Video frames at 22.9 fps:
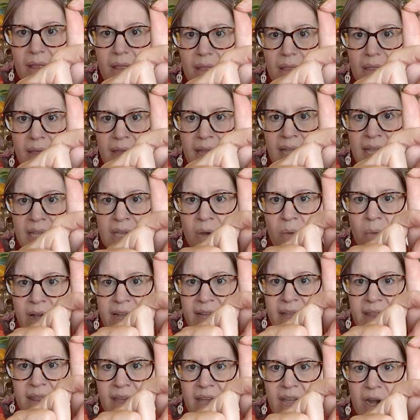that ear
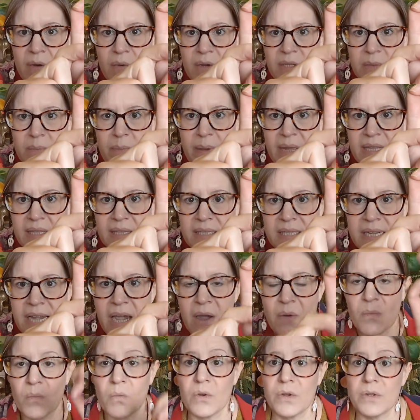wire there is bent
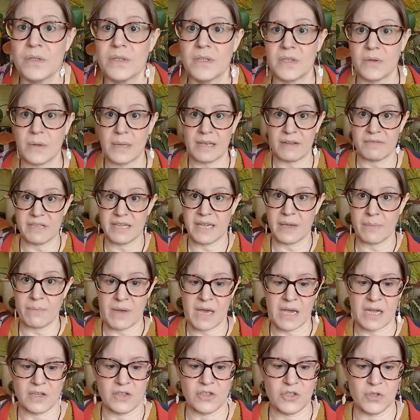downwards. So I'll have to get
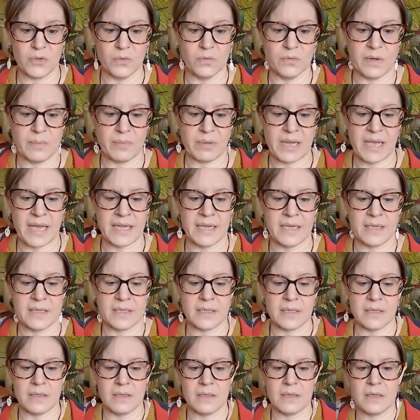my jewellery pliers
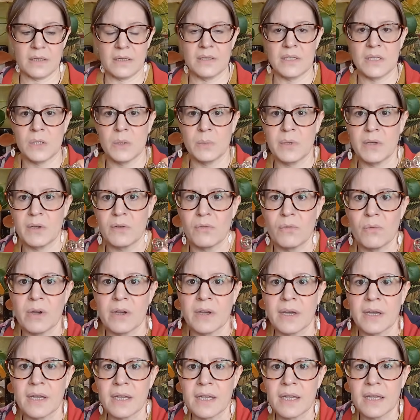and do a bit of
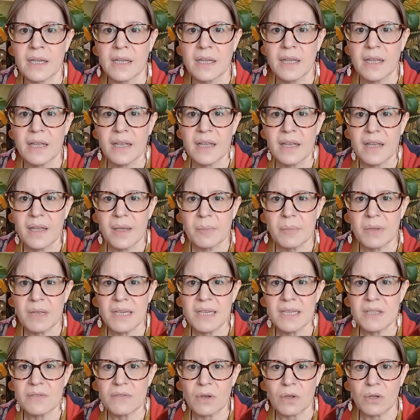work. But
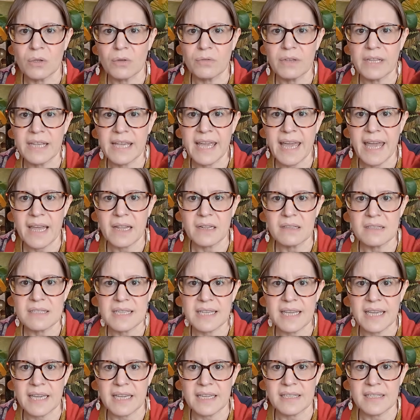these have got a lovely
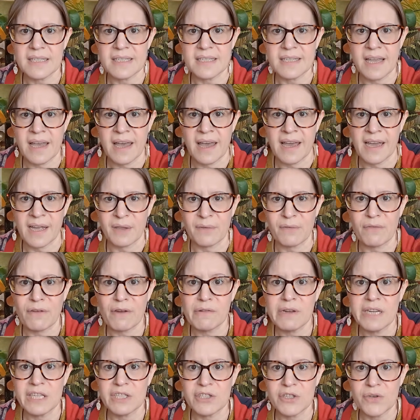Celtic design. I'm
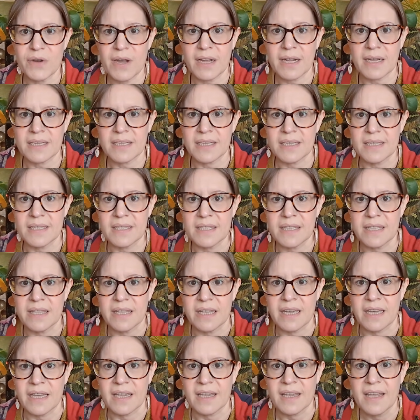very attracted to
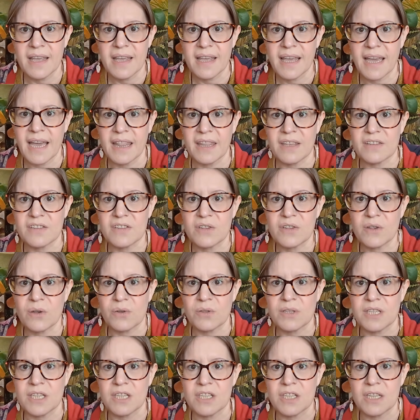the kind of
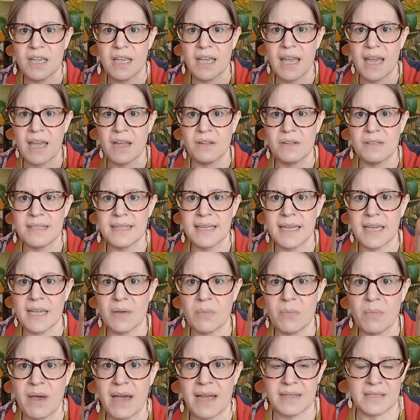Scottish and Celtic
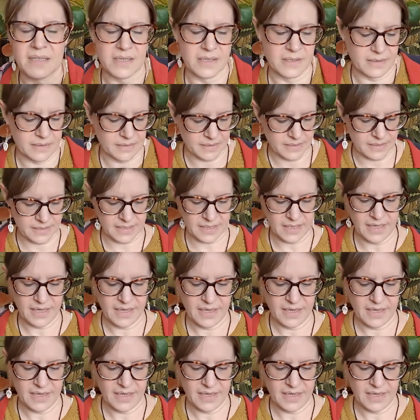patterns.